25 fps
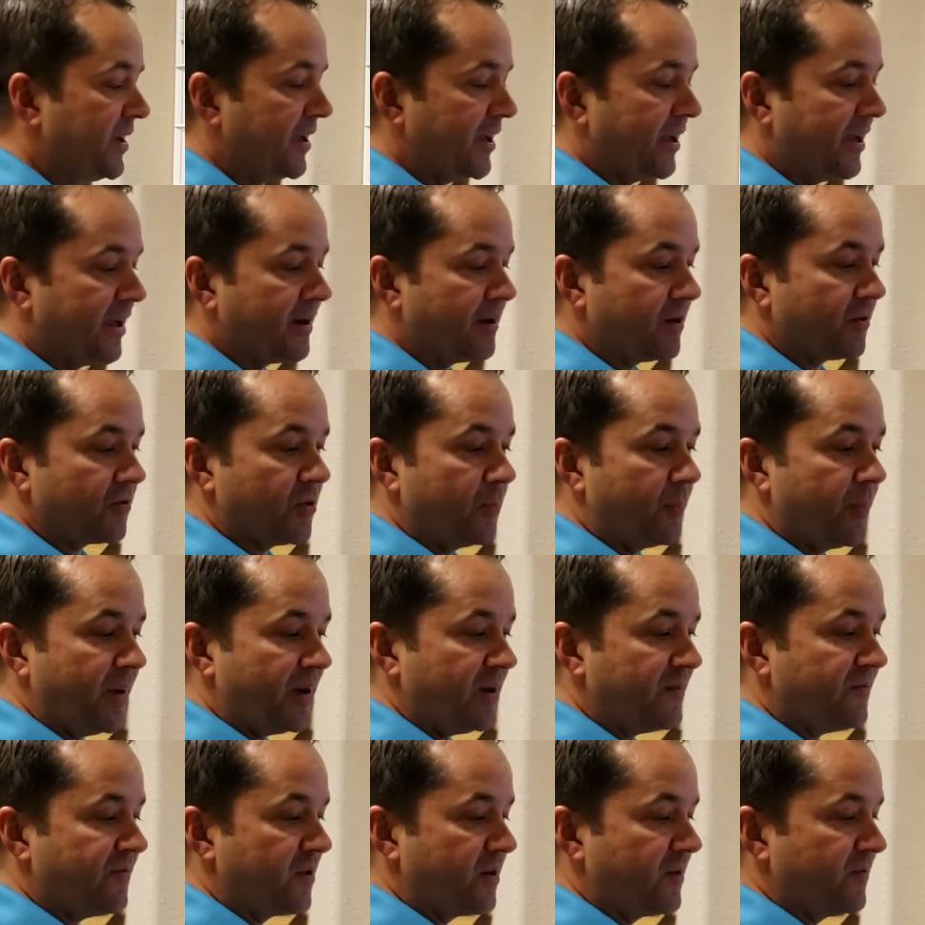And the
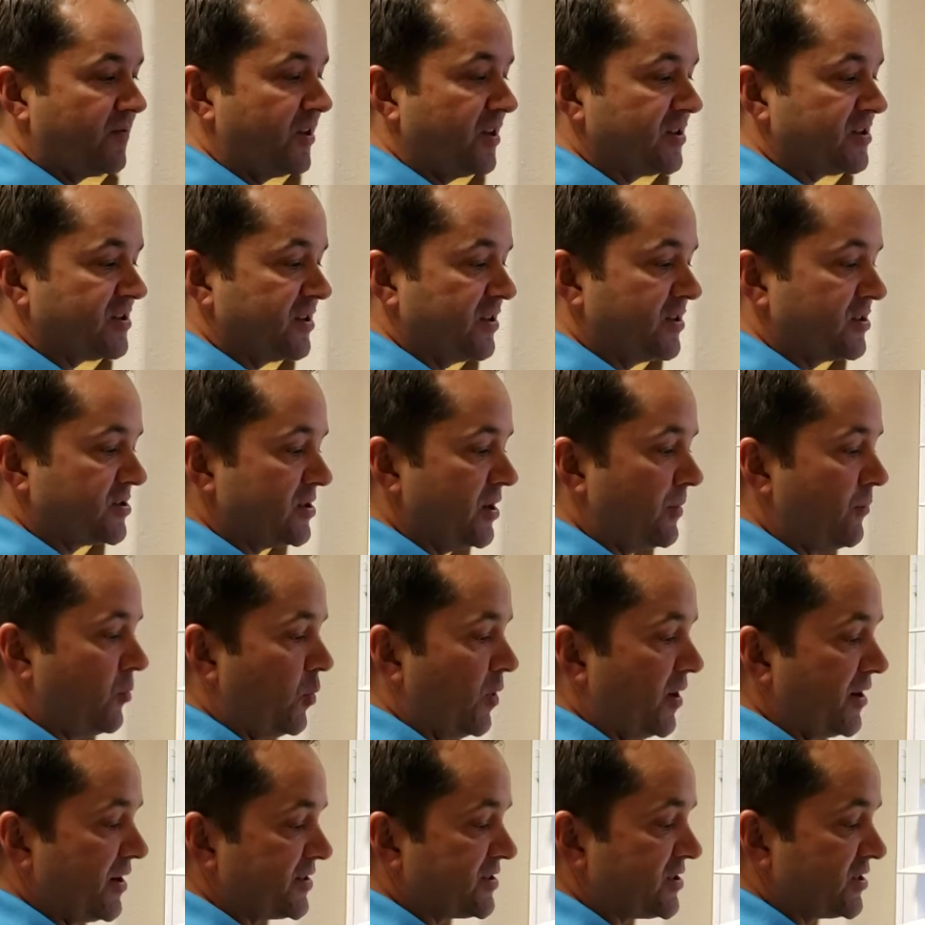benefit of this is, number
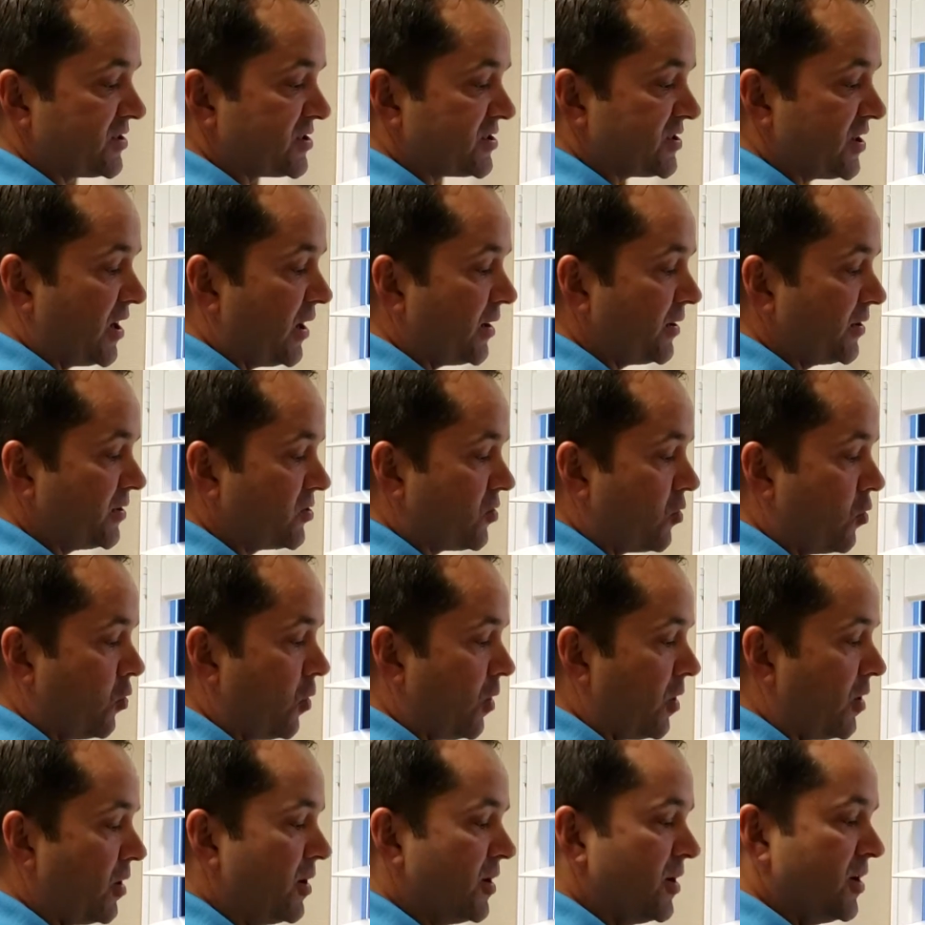one, it's a solid
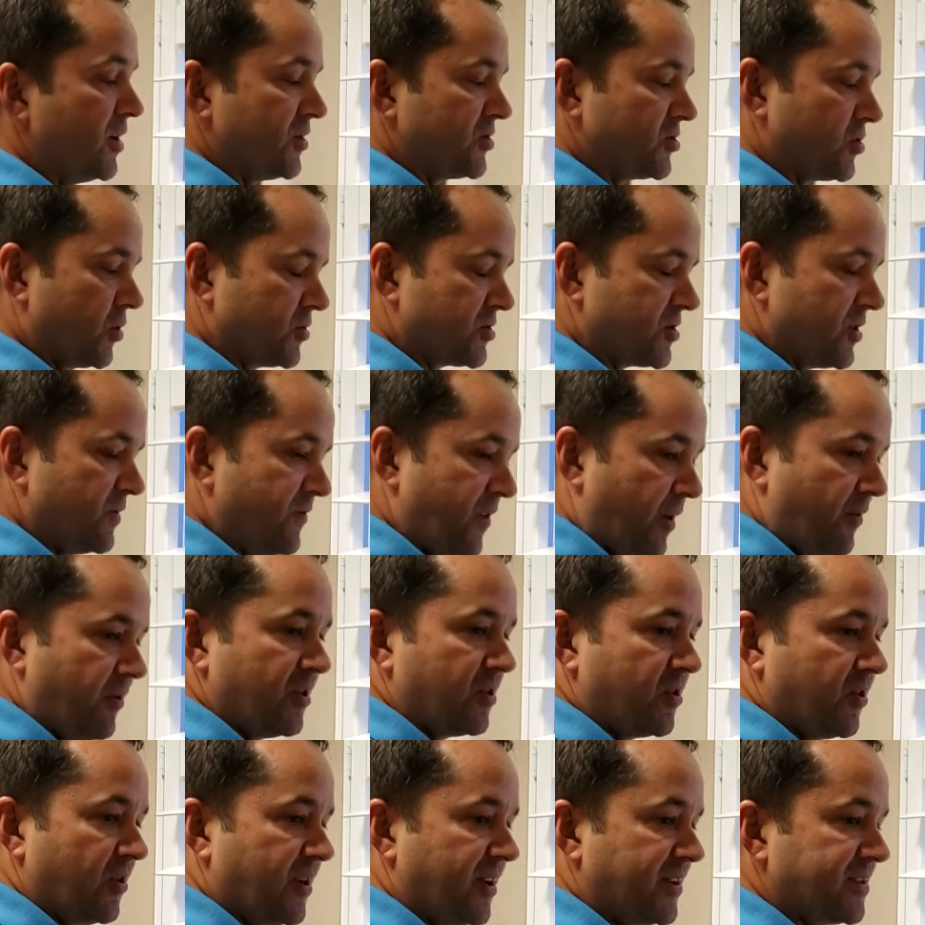core, so it's a very
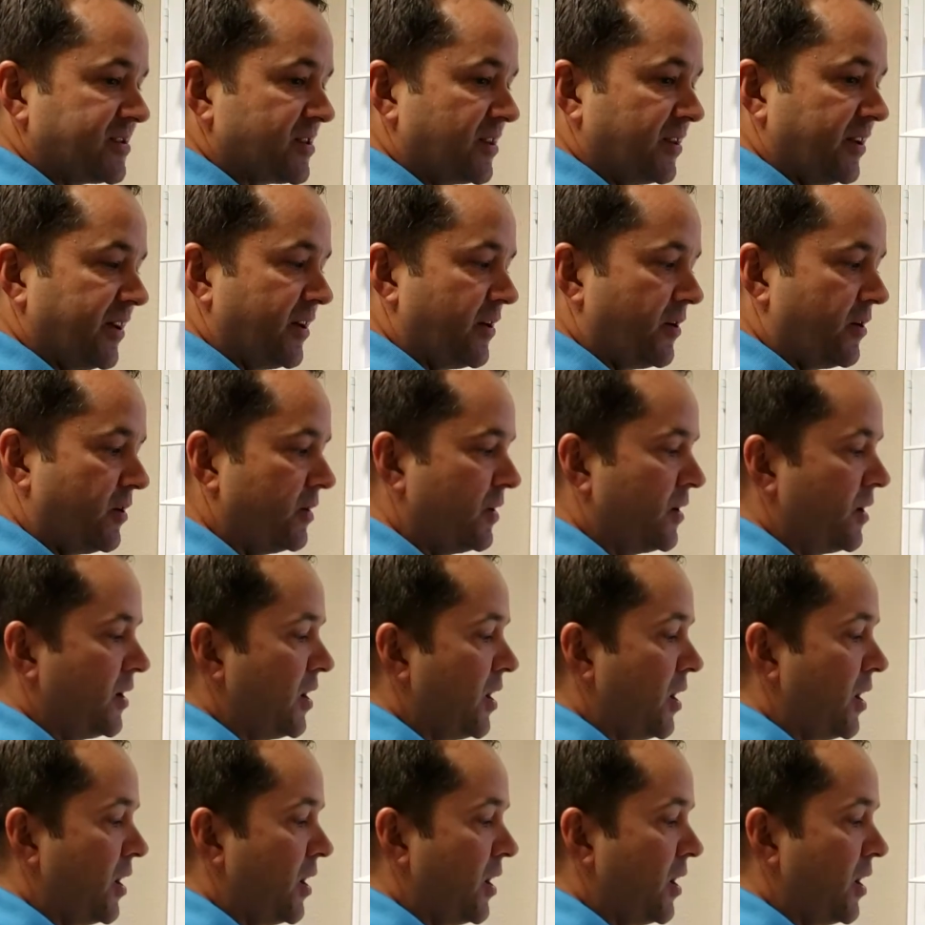good insulator.